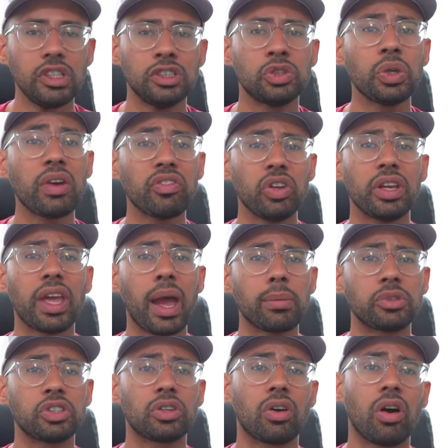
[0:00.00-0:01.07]
So after you
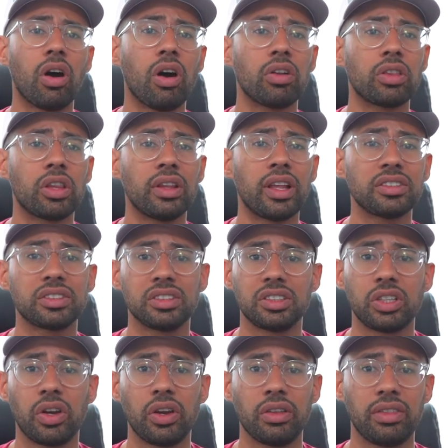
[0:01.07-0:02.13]
capture all the
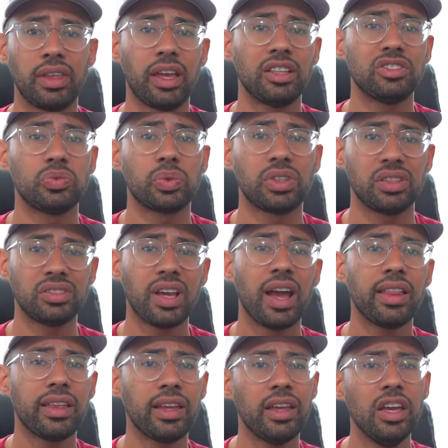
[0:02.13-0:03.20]
necessary things with the
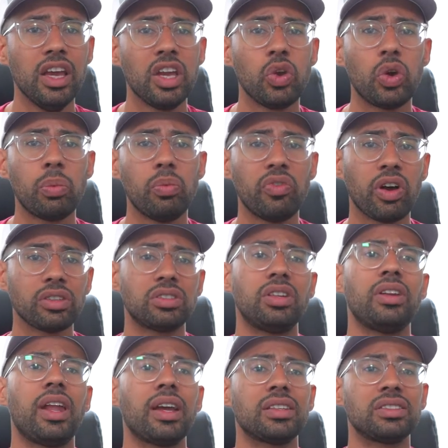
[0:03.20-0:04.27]
talent, you're gonna move on to
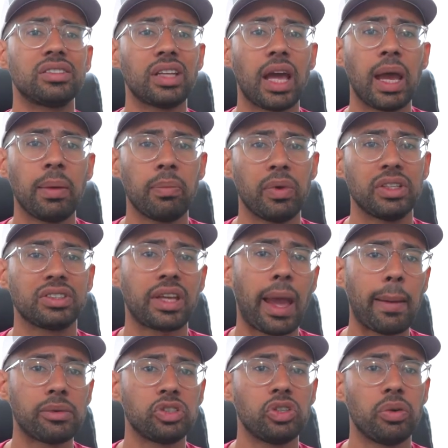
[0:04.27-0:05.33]
the next step, is
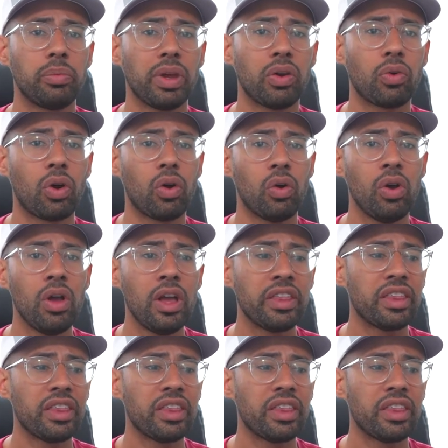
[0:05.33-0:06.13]
capturing your B-roll.